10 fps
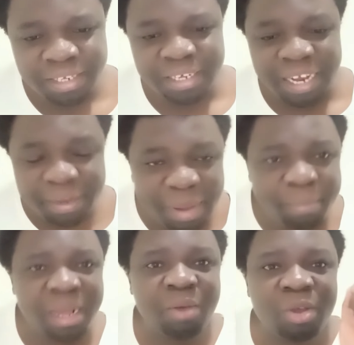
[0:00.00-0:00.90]

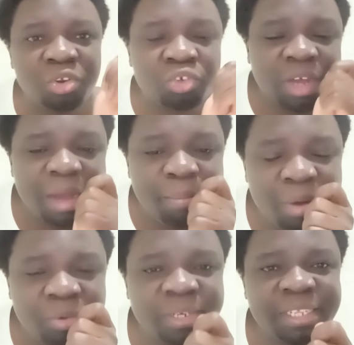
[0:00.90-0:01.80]
Remember, when you talk
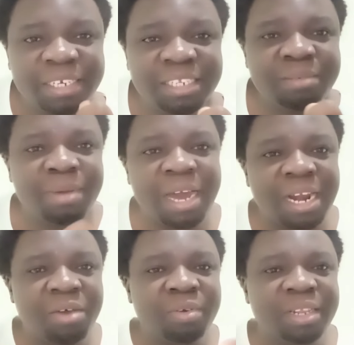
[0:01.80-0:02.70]
about the team
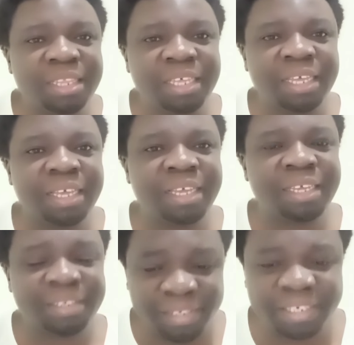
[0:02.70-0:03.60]
around the
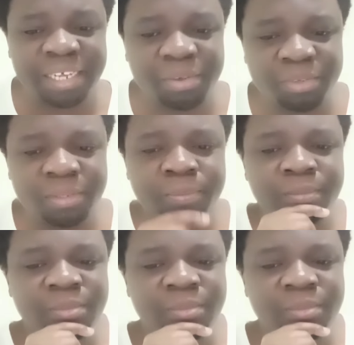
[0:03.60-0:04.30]
Statehouse,